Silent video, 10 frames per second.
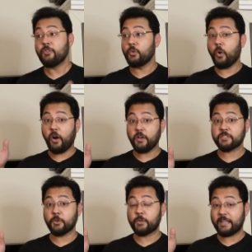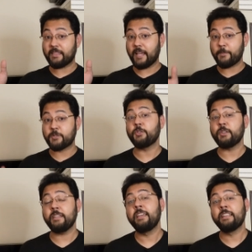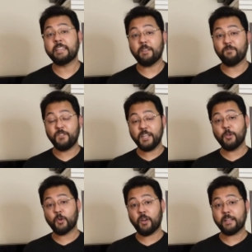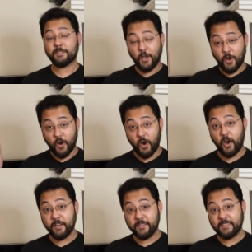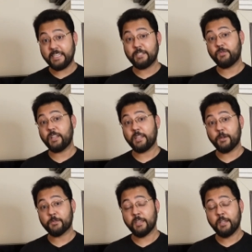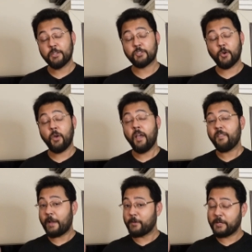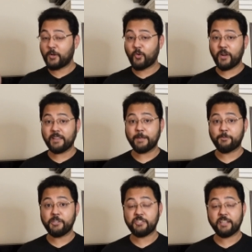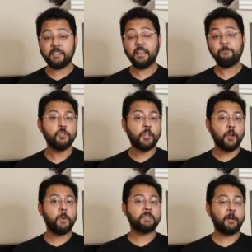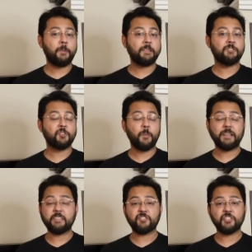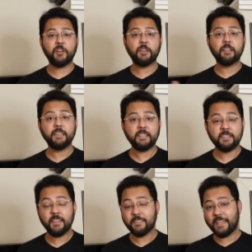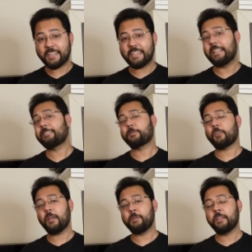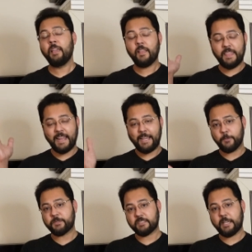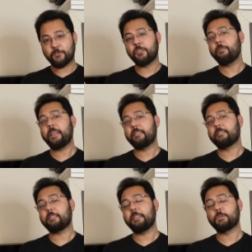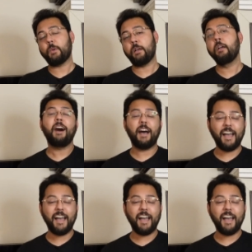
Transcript: You also get the opportunity to get video credits on these videos, so that would be greatly appreciated. You can always help out the show by just sharing links, liking, and subscribing. That helps us out tremendously as well.